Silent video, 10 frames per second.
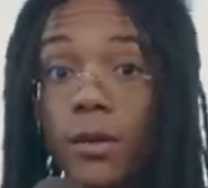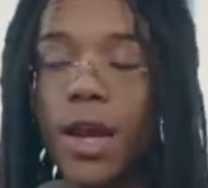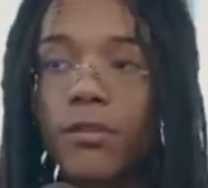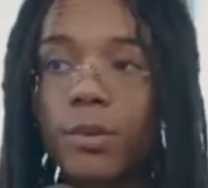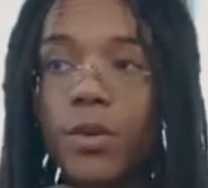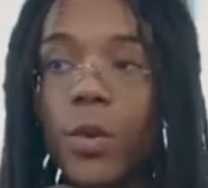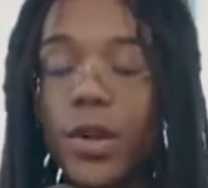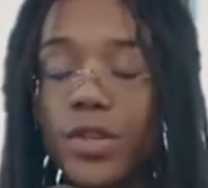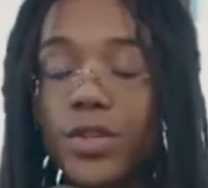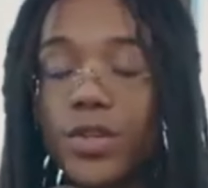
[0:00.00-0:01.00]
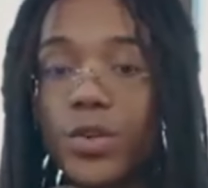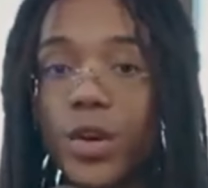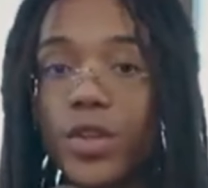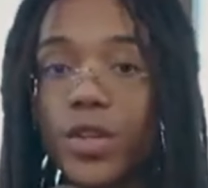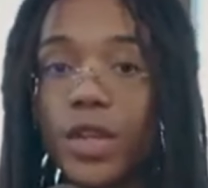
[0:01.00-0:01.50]
And from the way the
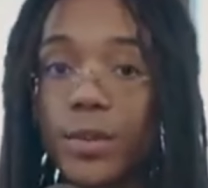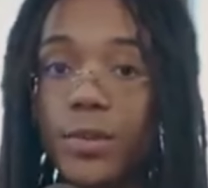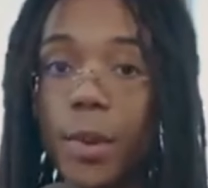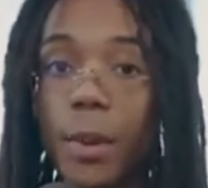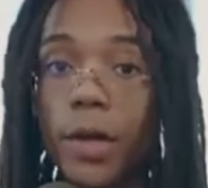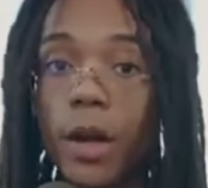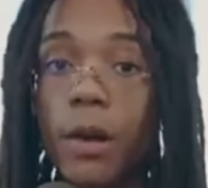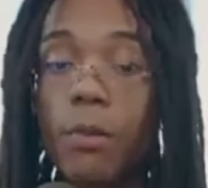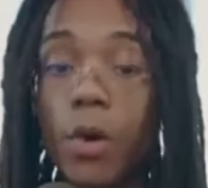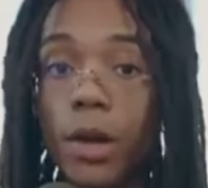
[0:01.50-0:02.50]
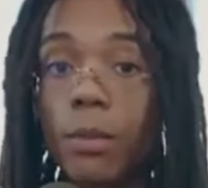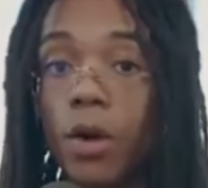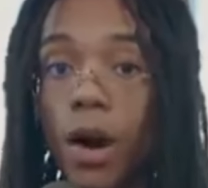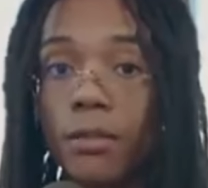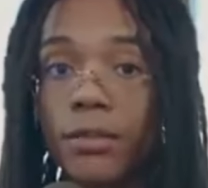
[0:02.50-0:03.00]
situation keeps popping up more and
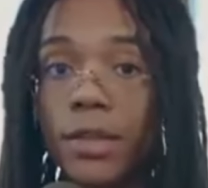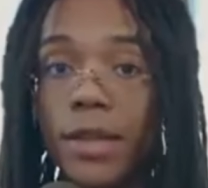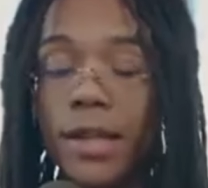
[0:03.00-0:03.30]
more often,